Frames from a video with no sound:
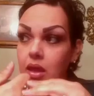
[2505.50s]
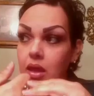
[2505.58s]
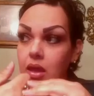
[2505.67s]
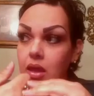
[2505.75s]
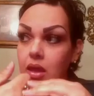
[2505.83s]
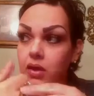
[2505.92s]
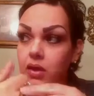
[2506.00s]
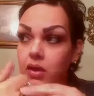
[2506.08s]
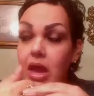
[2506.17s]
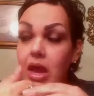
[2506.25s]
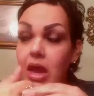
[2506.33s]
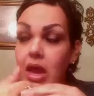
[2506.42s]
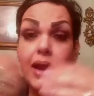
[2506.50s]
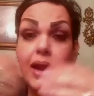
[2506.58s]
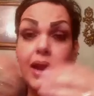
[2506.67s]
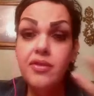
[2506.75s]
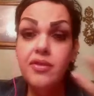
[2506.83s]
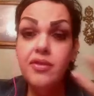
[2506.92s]
help with,
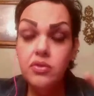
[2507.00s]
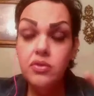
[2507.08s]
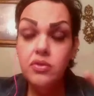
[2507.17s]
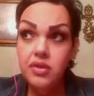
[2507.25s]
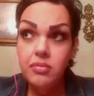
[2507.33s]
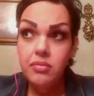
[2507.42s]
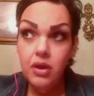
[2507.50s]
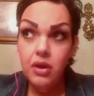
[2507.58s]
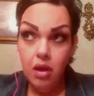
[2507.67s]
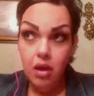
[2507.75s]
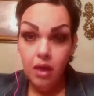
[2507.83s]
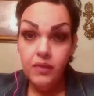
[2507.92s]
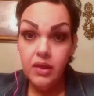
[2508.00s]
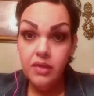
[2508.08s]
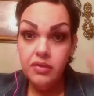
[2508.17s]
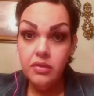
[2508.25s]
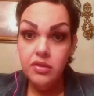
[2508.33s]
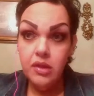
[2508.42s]
like I said, there's some that are
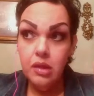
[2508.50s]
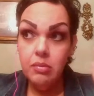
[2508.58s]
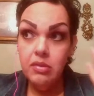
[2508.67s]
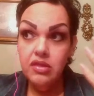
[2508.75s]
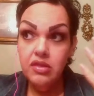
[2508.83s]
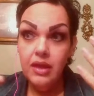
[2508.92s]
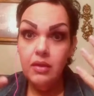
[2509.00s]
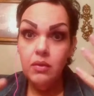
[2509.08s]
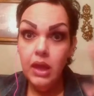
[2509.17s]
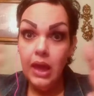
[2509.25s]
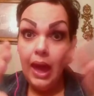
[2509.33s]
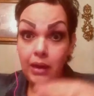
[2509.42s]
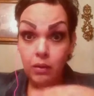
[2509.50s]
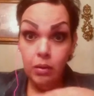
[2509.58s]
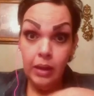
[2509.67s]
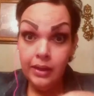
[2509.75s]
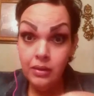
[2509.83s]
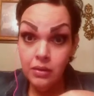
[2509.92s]
obvious and some it's like, okay,
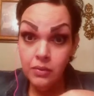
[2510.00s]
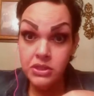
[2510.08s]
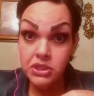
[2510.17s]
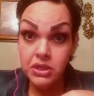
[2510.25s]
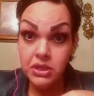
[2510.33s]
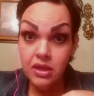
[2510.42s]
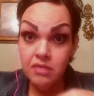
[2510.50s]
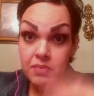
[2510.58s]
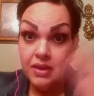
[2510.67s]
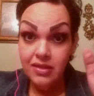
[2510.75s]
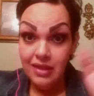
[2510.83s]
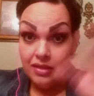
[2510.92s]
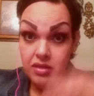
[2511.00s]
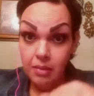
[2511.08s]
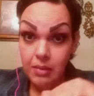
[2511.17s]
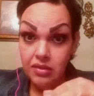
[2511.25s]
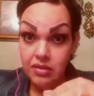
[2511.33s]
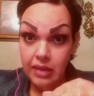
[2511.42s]
I don't like the way she looks because
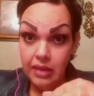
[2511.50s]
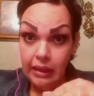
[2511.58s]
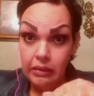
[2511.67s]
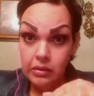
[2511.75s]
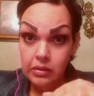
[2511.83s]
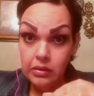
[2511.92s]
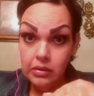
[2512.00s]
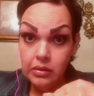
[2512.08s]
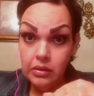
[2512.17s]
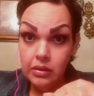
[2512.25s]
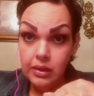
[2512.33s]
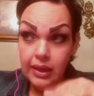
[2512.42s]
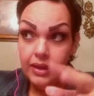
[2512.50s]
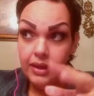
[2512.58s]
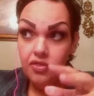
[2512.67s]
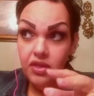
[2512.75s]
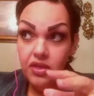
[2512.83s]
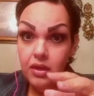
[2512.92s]
that's not my style
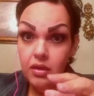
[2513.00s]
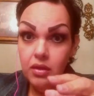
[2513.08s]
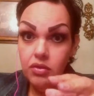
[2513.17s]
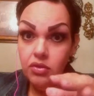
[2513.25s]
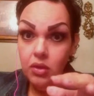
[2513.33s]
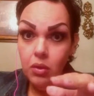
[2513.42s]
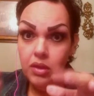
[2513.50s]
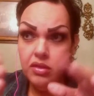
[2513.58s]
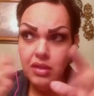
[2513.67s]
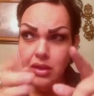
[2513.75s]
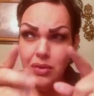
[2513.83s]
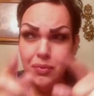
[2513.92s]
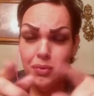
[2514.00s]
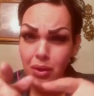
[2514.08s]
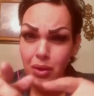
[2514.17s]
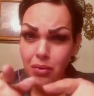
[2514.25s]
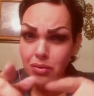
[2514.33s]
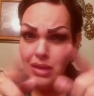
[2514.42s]
kind of thing. So it's like, you
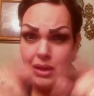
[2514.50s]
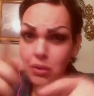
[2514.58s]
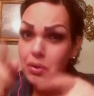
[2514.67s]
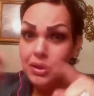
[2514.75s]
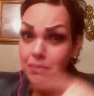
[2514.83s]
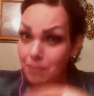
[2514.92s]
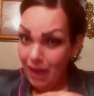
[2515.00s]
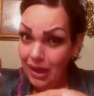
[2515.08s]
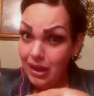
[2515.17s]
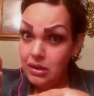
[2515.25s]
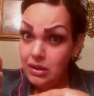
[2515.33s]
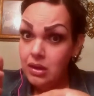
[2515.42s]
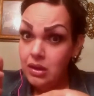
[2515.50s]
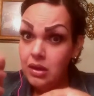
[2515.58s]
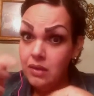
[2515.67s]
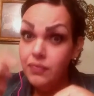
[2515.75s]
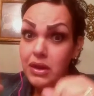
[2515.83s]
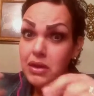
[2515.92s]
know, they don't look bad.
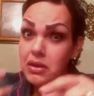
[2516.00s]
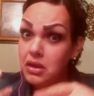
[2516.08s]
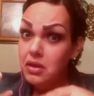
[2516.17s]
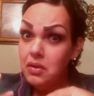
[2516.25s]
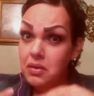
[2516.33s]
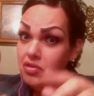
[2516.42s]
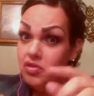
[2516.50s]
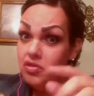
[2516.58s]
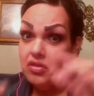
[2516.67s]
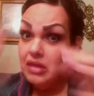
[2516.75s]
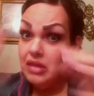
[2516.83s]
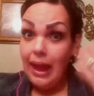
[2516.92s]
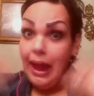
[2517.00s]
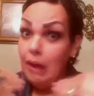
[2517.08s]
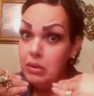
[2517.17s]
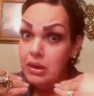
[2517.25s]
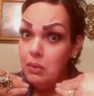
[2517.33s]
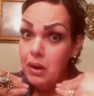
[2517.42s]
They look cute. It's just like I
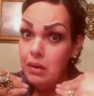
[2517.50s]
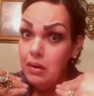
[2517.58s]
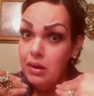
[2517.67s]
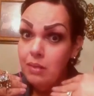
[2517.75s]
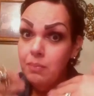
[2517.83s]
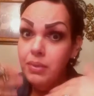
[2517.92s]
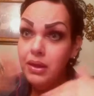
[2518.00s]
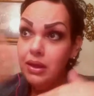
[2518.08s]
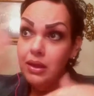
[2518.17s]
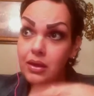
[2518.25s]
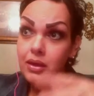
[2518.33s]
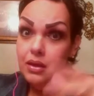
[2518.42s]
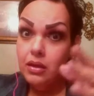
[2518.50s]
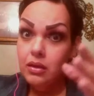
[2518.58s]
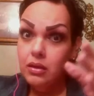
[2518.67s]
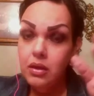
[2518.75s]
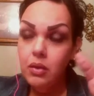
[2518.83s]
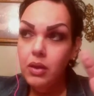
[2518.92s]
wouldn't wear it, but
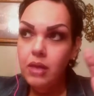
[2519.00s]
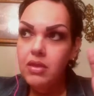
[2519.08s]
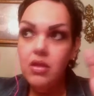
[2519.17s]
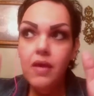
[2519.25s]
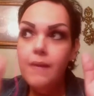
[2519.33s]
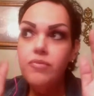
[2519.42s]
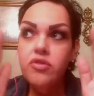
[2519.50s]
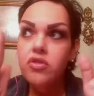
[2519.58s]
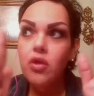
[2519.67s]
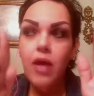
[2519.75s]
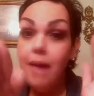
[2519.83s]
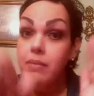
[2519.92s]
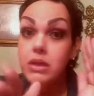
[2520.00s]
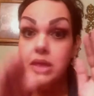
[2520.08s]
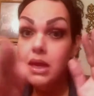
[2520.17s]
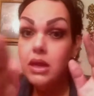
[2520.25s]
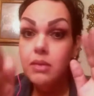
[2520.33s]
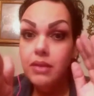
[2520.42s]
you know what I mean? So I'm not
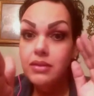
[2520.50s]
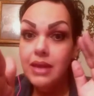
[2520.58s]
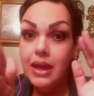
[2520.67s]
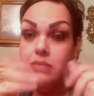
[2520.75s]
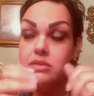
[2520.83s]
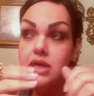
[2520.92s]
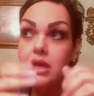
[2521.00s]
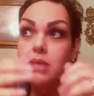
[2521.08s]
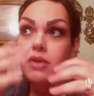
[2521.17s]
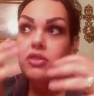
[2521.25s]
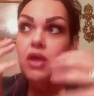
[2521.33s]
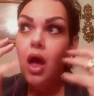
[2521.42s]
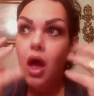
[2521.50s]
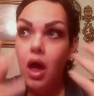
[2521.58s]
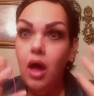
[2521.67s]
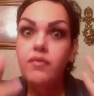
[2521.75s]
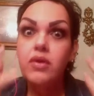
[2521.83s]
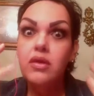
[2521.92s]
talking about that. I'm talking about the
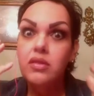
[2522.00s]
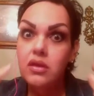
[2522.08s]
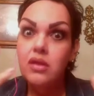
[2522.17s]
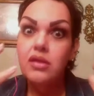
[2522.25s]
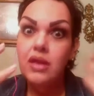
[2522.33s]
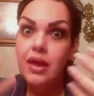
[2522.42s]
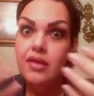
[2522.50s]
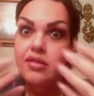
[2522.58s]
obvious things, like I